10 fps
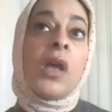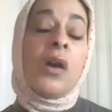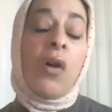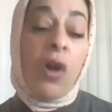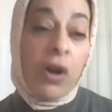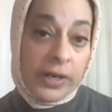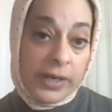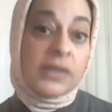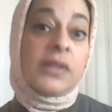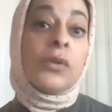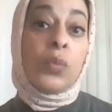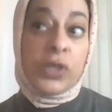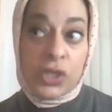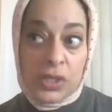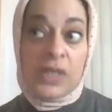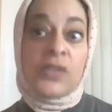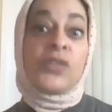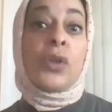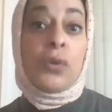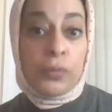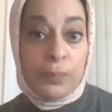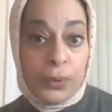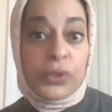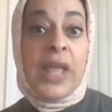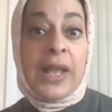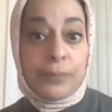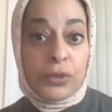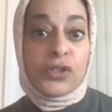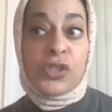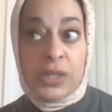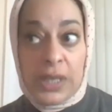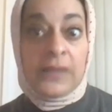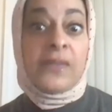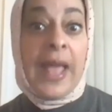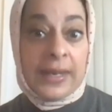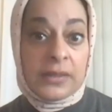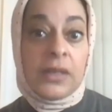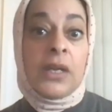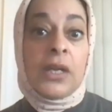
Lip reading: heart, which is going to put that person in that